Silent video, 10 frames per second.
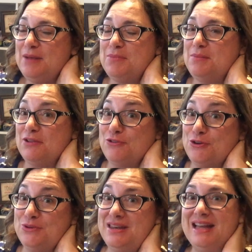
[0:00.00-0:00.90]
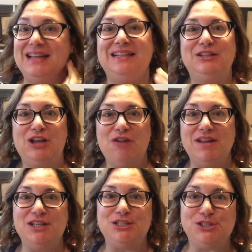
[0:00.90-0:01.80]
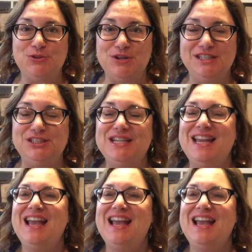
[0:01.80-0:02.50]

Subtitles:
but my phone, I ran out of storage.